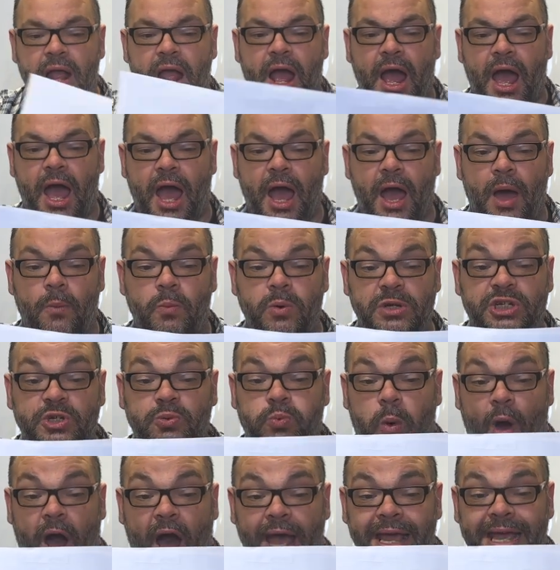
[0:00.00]
Uh, which is
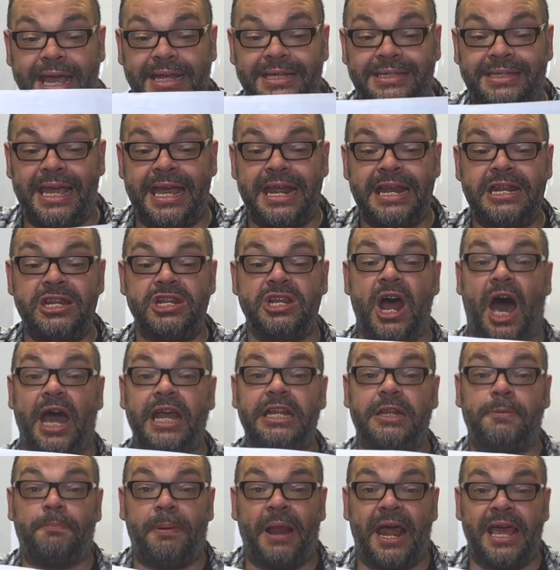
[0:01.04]
why it's in
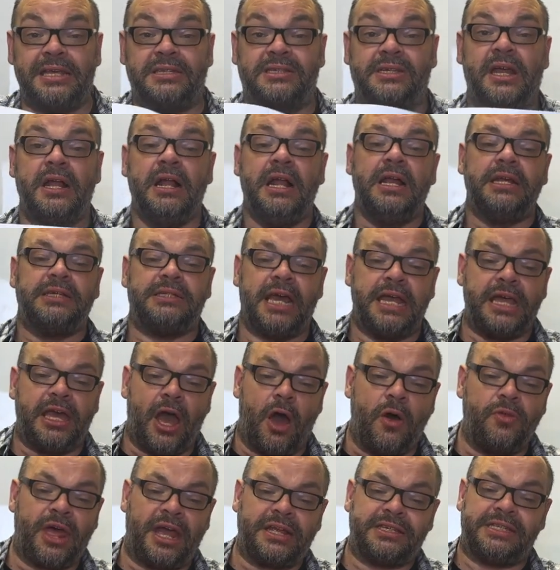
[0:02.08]
ninth place. So there you
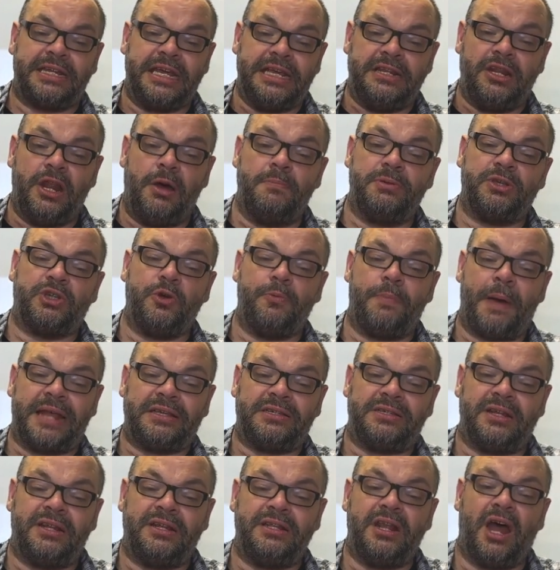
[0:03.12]
go. That's the number two
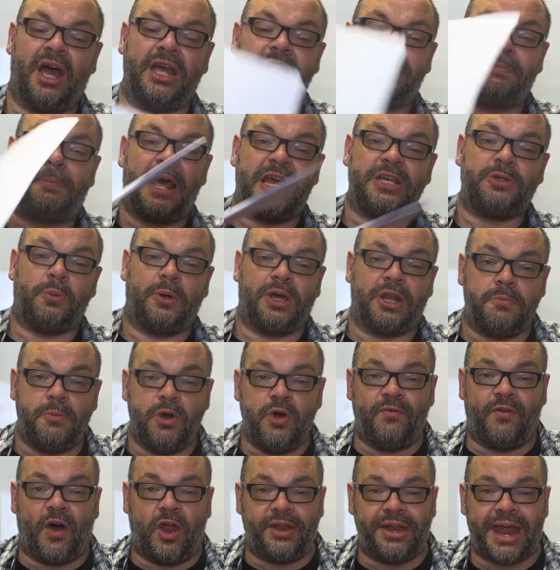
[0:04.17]
pencil in ninth place. We're going to
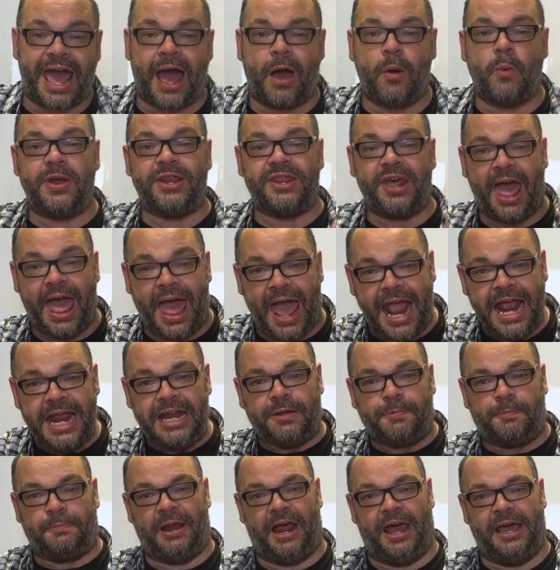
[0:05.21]
move on now with
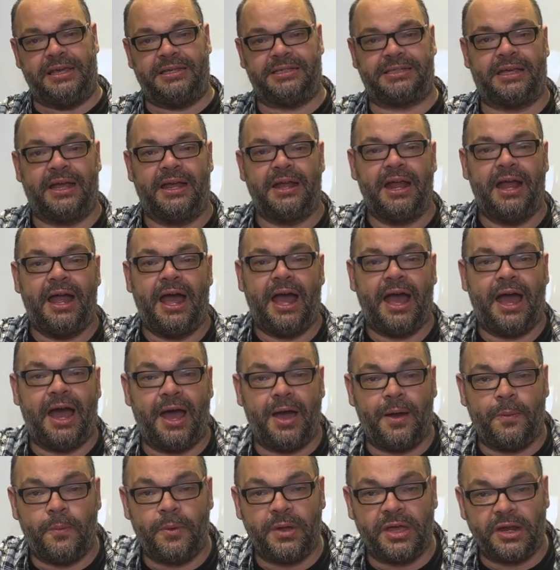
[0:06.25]
eighth place.
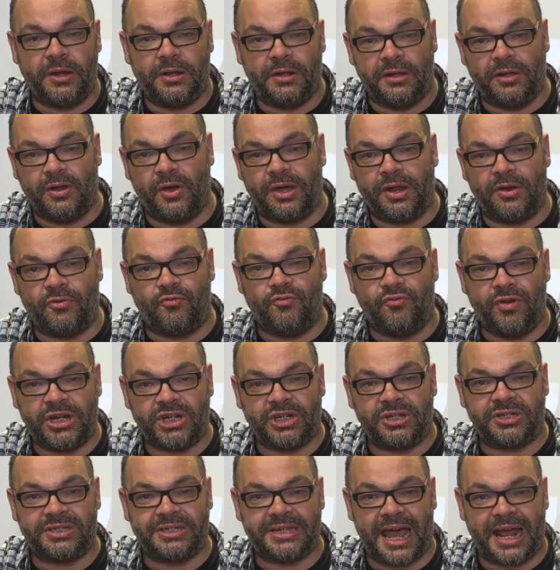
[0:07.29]
Uh, we're going to look at a
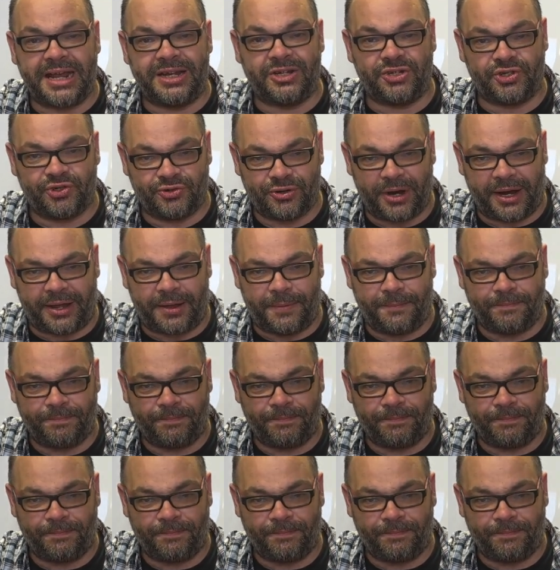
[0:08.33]
Richard Sanders trick.